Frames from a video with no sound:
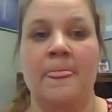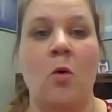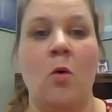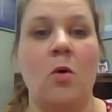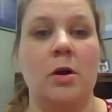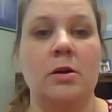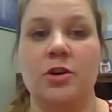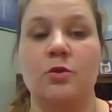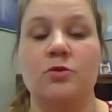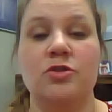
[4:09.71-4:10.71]
or
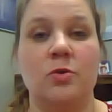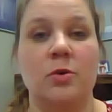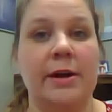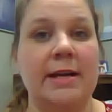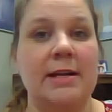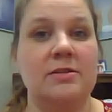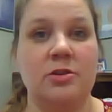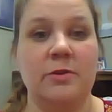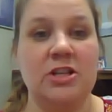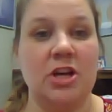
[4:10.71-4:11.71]
2 stories
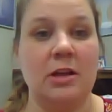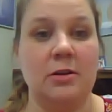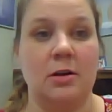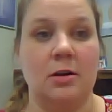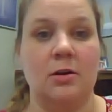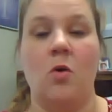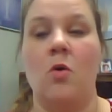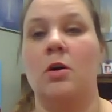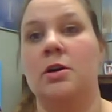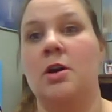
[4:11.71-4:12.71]
to each other,
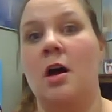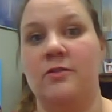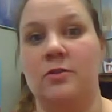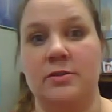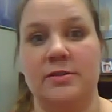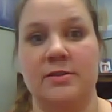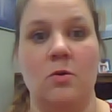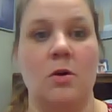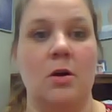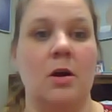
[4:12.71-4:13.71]
or novels,
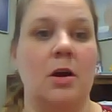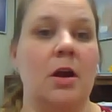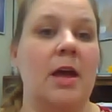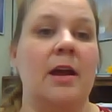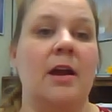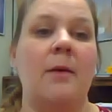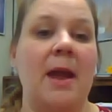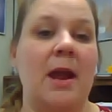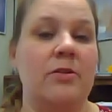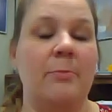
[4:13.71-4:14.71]
or
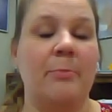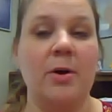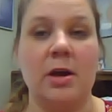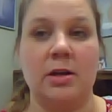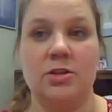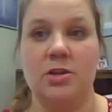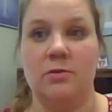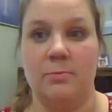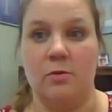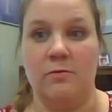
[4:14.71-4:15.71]
compare the book
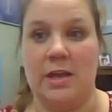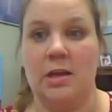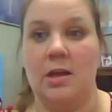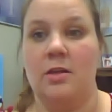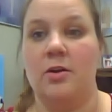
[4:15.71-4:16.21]
to the movie.